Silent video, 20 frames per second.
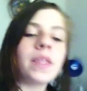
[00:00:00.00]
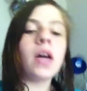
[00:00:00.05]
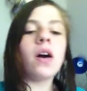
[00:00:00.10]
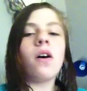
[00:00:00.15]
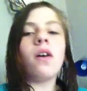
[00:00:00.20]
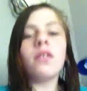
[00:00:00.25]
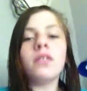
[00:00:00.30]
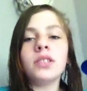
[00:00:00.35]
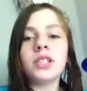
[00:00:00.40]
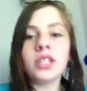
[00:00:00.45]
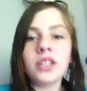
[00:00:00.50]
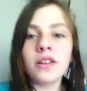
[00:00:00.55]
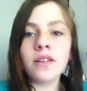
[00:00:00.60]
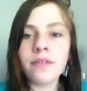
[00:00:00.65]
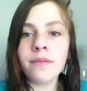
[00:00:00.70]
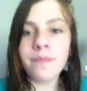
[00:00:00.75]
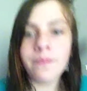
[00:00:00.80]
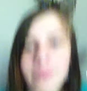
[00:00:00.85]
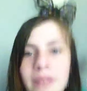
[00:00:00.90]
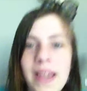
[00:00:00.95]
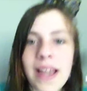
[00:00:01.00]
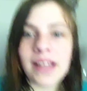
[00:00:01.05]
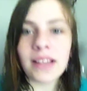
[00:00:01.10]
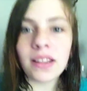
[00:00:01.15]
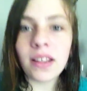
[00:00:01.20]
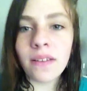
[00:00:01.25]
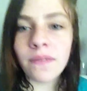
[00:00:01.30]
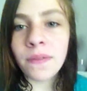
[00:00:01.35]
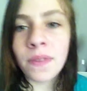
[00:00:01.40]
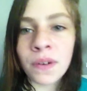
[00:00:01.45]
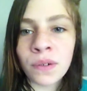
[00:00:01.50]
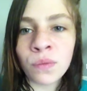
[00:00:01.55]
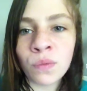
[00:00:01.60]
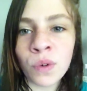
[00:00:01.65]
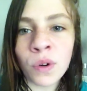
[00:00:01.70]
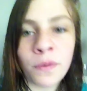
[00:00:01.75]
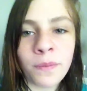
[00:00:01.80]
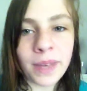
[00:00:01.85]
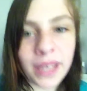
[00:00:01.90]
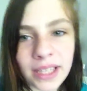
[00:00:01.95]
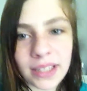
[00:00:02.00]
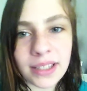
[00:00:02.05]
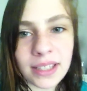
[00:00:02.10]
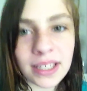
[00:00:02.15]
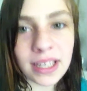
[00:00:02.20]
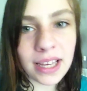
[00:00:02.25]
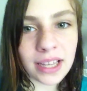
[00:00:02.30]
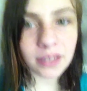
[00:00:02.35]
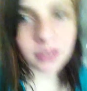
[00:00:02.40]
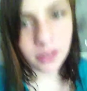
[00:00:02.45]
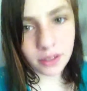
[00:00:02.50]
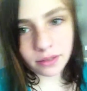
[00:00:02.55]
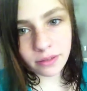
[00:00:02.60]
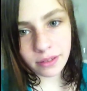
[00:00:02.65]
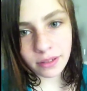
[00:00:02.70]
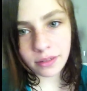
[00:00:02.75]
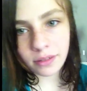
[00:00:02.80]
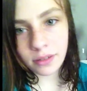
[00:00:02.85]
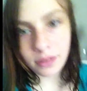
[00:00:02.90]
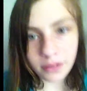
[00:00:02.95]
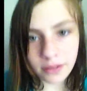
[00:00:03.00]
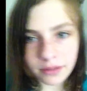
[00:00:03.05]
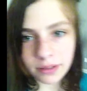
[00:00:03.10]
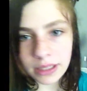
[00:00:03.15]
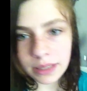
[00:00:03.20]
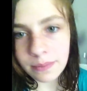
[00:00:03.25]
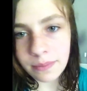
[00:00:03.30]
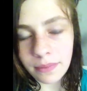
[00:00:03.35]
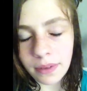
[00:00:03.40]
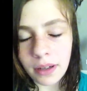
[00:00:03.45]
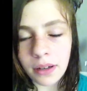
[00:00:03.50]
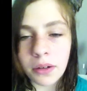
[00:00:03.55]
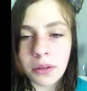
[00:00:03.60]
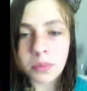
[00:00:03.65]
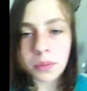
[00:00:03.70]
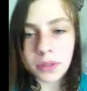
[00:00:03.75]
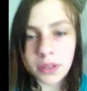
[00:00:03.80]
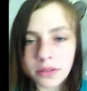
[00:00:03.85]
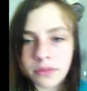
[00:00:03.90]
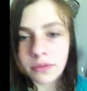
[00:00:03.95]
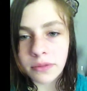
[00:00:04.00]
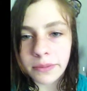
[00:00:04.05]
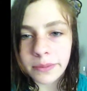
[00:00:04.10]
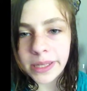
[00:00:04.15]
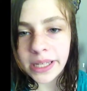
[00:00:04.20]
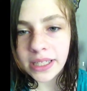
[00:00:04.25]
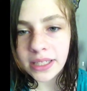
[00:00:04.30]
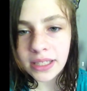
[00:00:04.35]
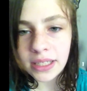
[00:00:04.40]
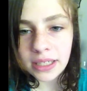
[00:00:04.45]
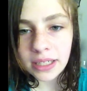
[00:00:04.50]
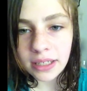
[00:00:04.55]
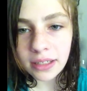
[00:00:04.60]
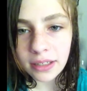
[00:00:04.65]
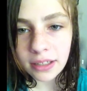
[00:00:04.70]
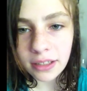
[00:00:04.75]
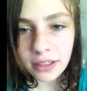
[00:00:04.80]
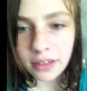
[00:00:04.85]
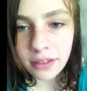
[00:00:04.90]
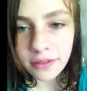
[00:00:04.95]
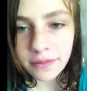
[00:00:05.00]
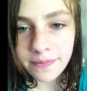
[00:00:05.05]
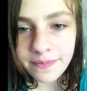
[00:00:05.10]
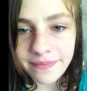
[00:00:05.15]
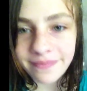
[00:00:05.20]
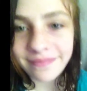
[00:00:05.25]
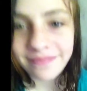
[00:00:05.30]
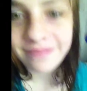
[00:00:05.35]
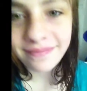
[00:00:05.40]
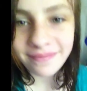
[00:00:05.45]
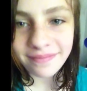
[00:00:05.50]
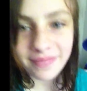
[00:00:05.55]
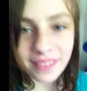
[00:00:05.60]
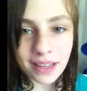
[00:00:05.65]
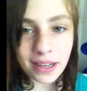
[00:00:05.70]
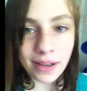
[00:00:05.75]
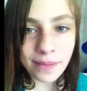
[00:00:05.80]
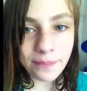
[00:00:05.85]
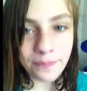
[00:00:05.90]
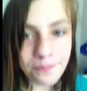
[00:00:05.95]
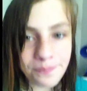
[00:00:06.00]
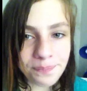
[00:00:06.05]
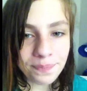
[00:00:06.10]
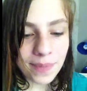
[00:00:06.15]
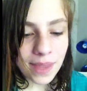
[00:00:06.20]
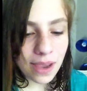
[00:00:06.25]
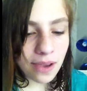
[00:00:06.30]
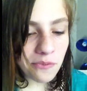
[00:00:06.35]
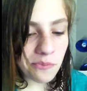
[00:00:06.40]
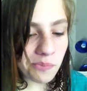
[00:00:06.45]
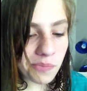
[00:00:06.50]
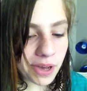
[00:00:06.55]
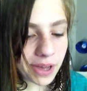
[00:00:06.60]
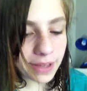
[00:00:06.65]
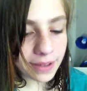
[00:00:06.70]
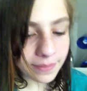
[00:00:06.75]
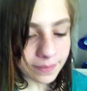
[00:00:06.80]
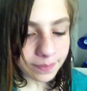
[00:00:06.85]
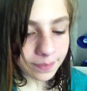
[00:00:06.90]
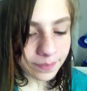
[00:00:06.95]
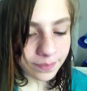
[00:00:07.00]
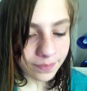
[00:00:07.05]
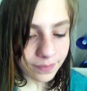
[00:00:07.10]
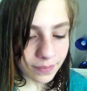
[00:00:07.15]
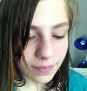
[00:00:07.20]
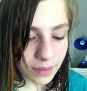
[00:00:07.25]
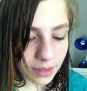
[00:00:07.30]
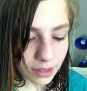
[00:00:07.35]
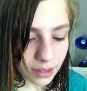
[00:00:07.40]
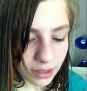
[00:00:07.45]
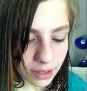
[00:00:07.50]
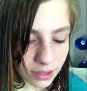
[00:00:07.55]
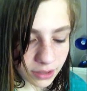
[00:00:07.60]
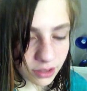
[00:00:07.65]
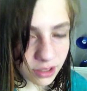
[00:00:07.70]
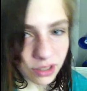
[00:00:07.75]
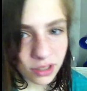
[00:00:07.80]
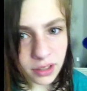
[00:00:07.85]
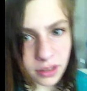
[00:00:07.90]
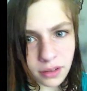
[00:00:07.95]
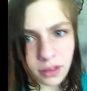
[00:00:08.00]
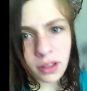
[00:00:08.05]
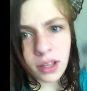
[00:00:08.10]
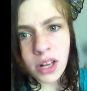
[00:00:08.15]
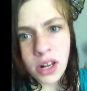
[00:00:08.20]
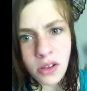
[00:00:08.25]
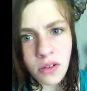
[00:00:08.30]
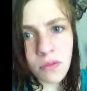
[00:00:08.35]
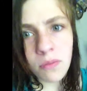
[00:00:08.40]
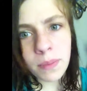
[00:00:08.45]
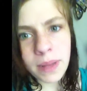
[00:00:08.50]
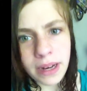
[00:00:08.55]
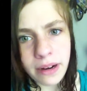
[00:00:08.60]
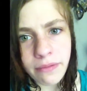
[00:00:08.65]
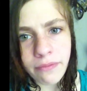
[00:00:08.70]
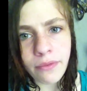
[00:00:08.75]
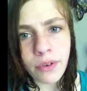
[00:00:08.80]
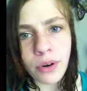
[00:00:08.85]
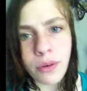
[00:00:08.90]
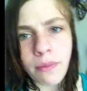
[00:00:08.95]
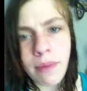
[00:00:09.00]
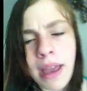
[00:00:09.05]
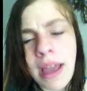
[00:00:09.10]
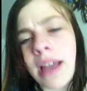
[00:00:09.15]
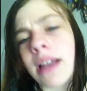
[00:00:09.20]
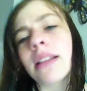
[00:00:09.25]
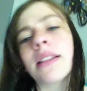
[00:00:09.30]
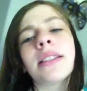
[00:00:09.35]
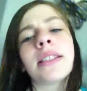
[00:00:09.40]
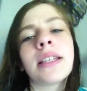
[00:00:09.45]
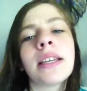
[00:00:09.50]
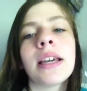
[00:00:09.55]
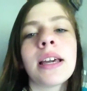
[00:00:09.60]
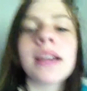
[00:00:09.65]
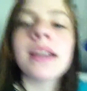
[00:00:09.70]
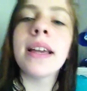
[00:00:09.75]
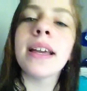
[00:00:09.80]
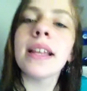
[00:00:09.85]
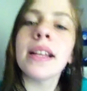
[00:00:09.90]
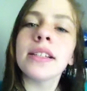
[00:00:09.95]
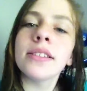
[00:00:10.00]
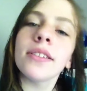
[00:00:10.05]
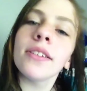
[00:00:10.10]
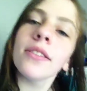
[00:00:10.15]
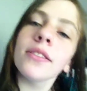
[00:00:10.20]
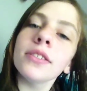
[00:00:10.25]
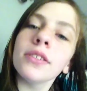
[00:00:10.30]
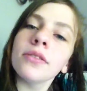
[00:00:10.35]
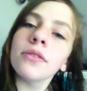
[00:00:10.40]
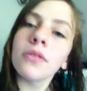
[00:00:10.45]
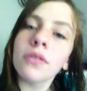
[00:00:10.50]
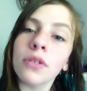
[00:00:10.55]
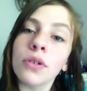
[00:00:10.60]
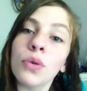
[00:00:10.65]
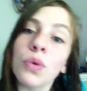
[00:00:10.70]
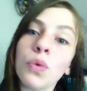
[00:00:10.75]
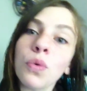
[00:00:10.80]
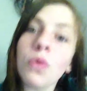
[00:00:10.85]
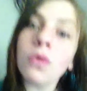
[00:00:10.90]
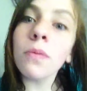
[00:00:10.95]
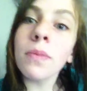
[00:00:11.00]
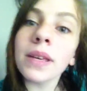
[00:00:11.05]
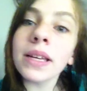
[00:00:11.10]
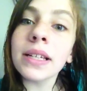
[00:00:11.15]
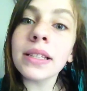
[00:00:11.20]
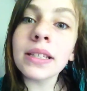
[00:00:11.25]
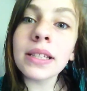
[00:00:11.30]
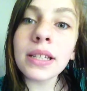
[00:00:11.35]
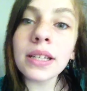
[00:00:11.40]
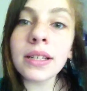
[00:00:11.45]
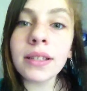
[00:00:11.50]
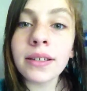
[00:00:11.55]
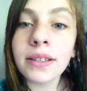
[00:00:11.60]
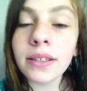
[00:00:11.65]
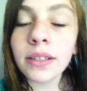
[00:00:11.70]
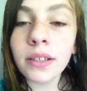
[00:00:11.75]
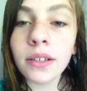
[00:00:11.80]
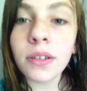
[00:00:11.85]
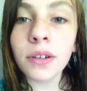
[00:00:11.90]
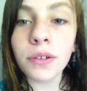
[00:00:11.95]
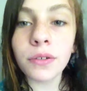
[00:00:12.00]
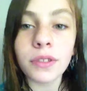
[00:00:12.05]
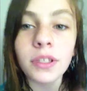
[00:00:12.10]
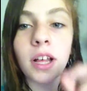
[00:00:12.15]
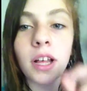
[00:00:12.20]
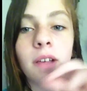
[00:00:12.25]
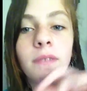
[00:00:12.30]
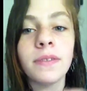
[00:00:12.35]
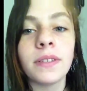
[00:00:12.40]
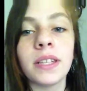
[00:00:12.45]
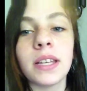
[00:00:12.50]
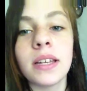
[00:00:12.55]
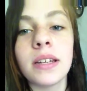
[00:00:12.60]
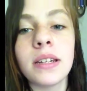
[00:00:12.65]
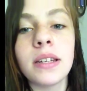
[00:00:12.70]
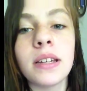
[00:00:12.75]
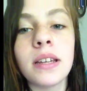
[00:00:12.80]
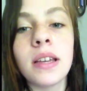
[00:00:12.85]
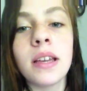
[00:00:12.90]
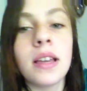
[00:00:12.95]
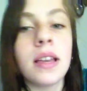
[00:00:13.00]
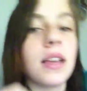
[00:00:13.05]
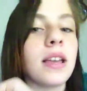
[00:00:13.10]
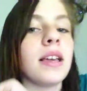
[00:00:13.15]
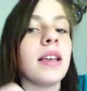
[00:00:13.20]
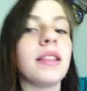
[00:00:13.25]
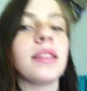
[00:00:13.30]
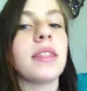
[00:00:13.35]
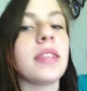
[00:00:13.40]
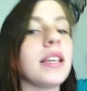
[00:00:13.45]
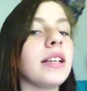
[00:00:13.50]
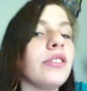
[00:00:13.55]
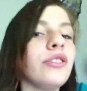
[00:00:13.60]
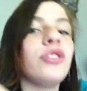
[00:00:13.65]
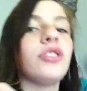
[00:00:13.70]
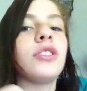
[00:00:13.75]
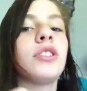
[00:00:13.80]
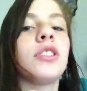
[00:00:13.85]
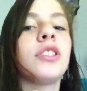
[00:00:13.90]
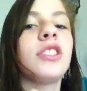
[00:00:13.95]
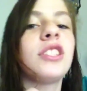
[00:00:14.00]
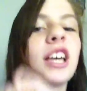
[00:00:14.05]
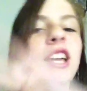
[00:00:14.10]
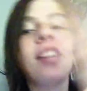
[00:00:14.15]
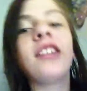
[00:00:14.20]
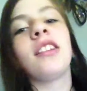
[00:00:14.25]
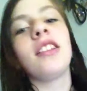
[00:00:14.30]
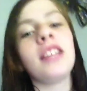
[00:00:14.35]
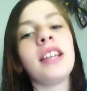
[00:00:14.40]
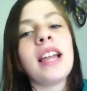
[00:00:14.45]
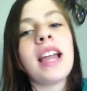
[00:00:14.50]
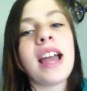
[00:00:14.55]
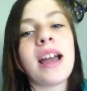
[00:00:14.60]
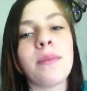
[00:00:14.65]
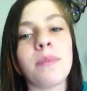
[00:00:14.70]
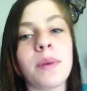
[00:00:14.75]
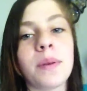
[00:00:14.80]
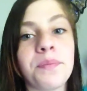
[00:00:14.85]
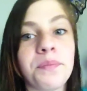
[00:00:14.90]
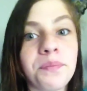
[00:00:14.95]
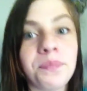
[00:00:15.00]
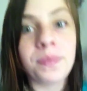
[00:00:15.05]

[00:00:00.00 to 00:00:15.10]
also, I love the romancy edge, because, I'm a hopeless romantic, Yeah. But there's a little bit of romance, and it's also cool because it goes all of a sudden, and things just suddenly happen.